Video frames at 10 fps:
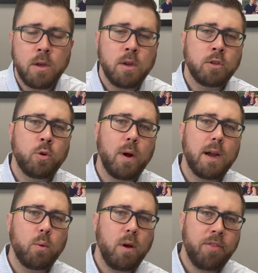To
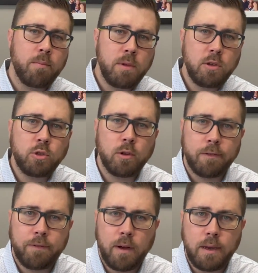where with a mutual
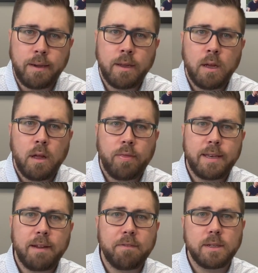fund, the
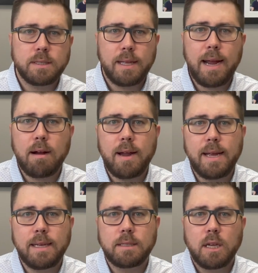difference there
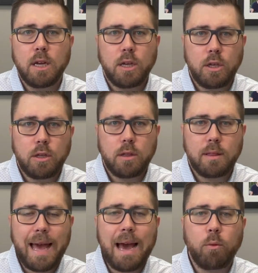is
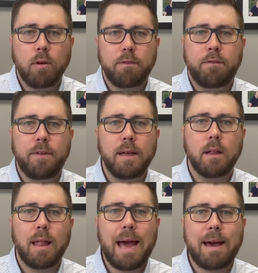that will
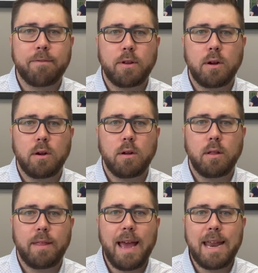fill after
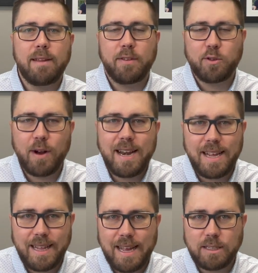the end of the
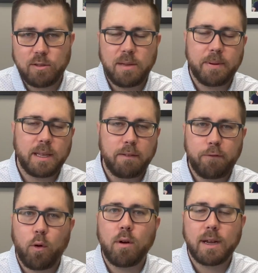trading day. So typically
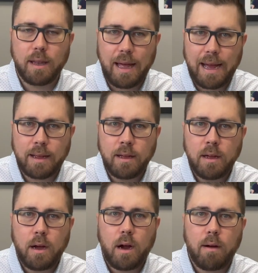4 o'clock.
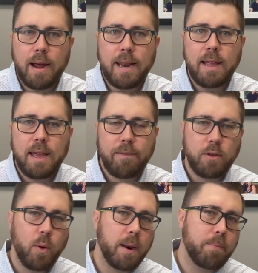All right. If
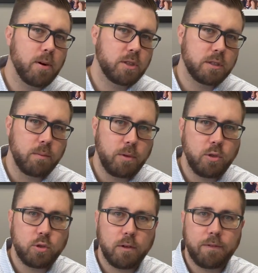you want to purchase a
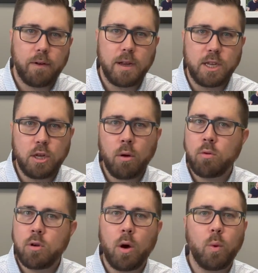mutual fund, you
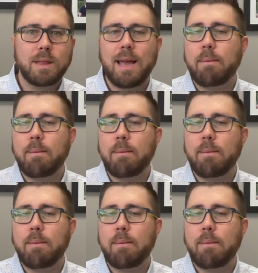don't know what that